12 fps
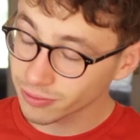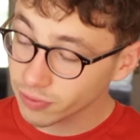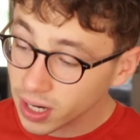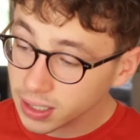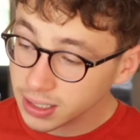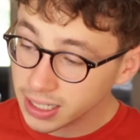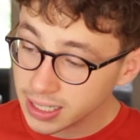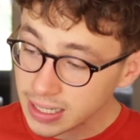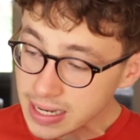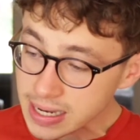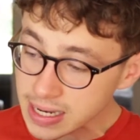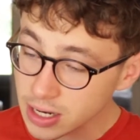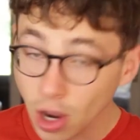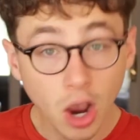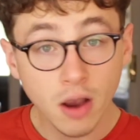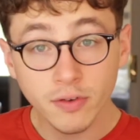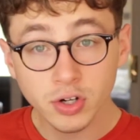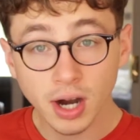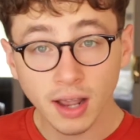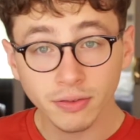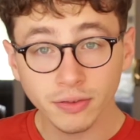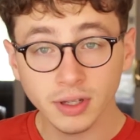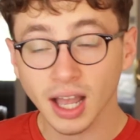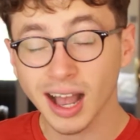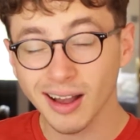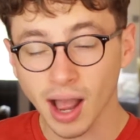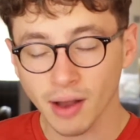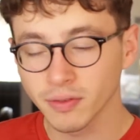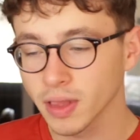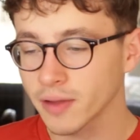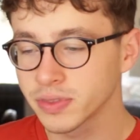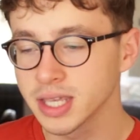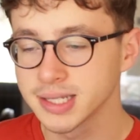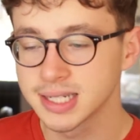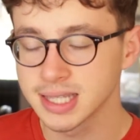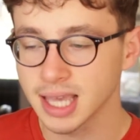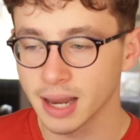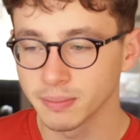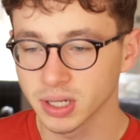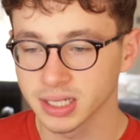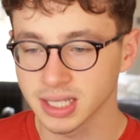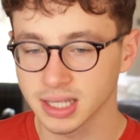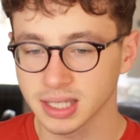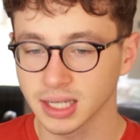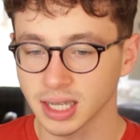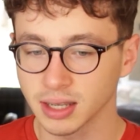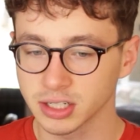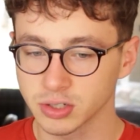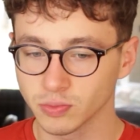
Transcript: Finally, overdraft. I've left this to the end because I think it